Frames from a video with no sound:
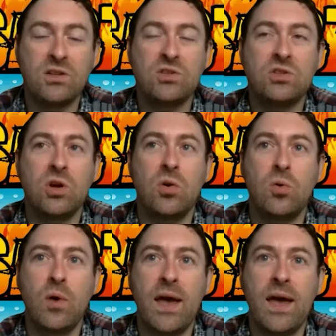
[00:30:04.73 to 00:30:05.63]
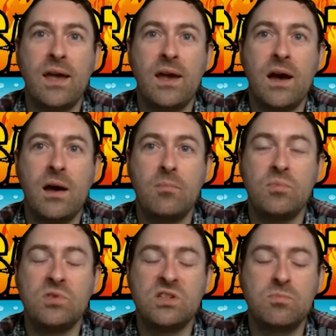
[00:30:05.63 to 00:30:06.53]
And so
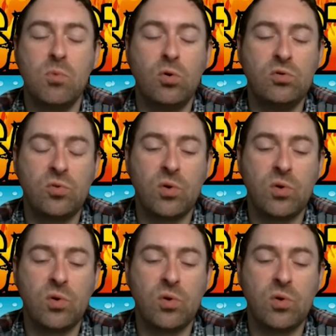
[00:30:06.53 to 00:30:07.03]
since mold